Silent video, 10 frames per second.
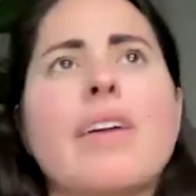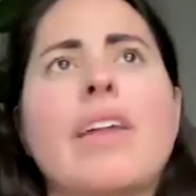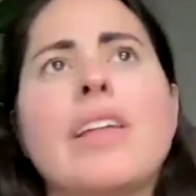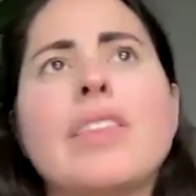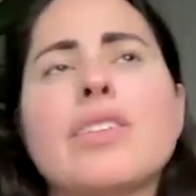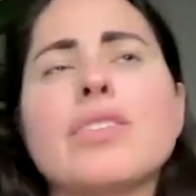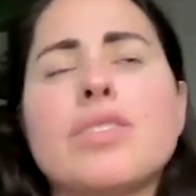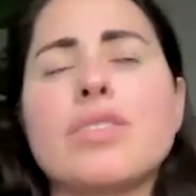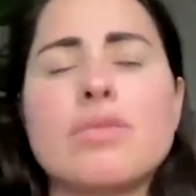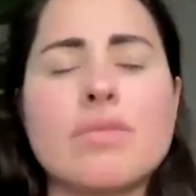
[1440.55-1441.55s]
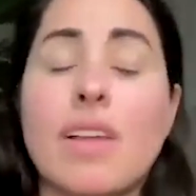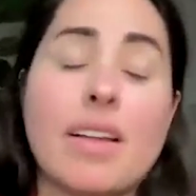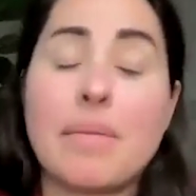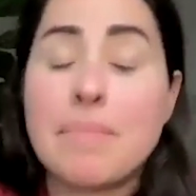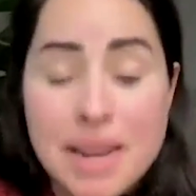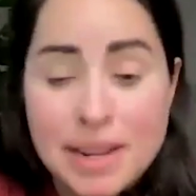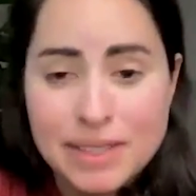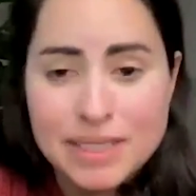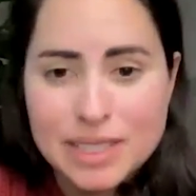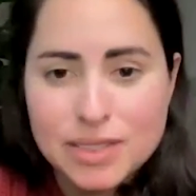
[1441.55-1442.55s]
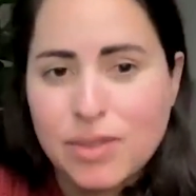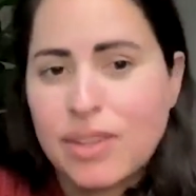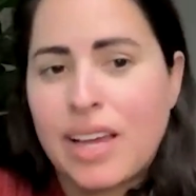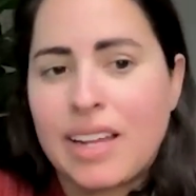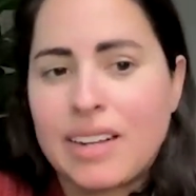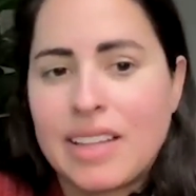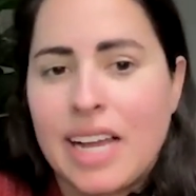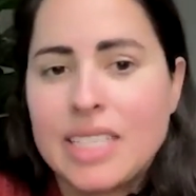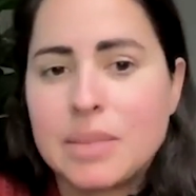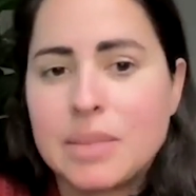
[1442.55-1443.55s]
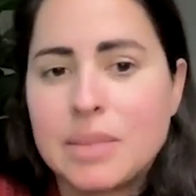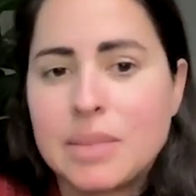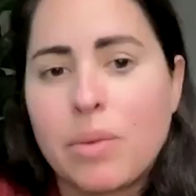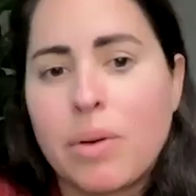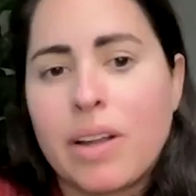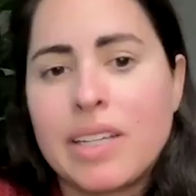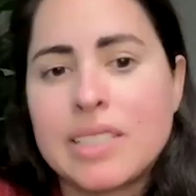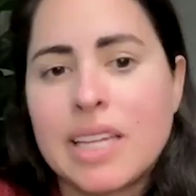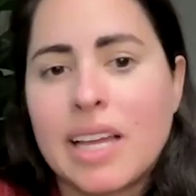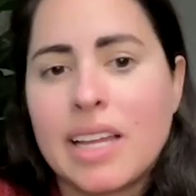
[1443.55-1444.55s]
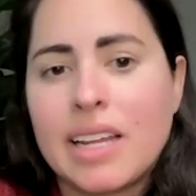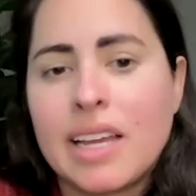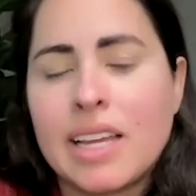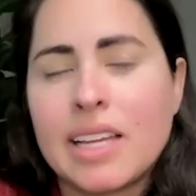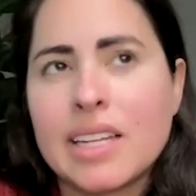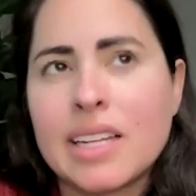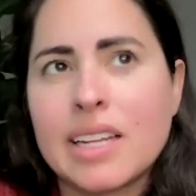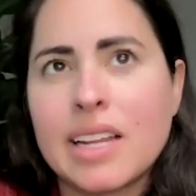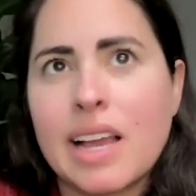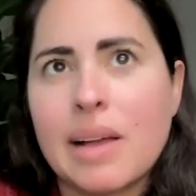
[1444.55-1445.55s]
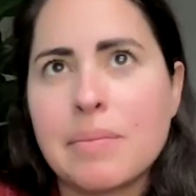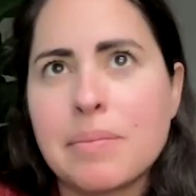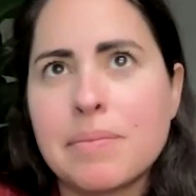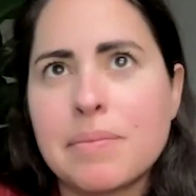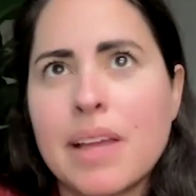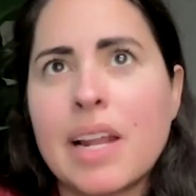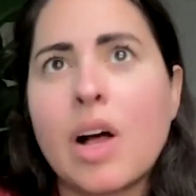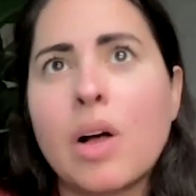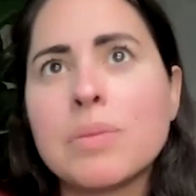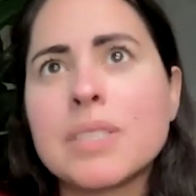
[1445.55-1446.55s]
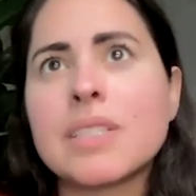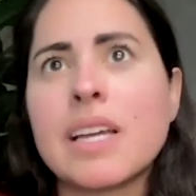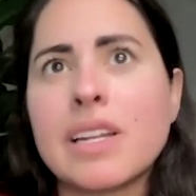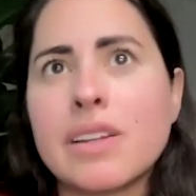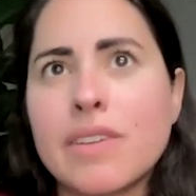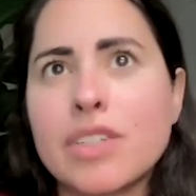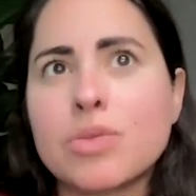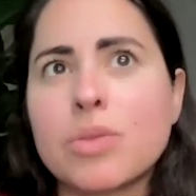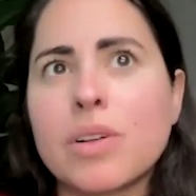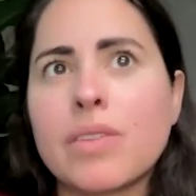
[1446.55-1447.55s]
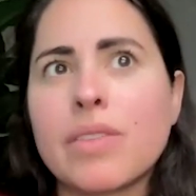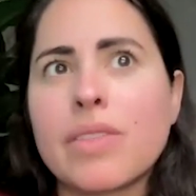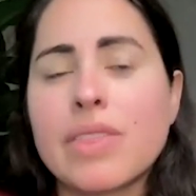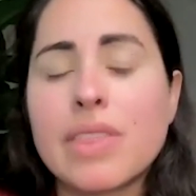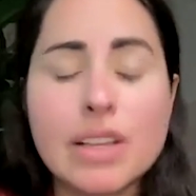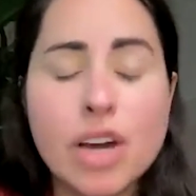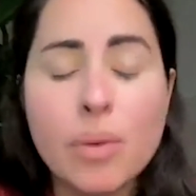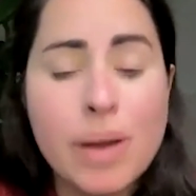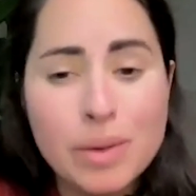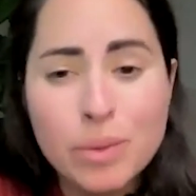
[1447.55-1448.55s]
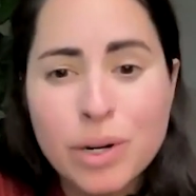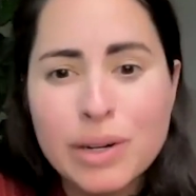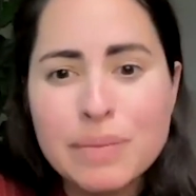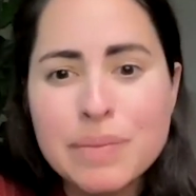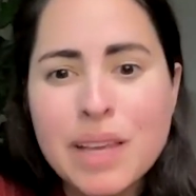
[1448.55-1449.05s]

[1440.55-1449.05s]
I think there's many reasons for that, Lex, but I think one is that it helps the individual go inward.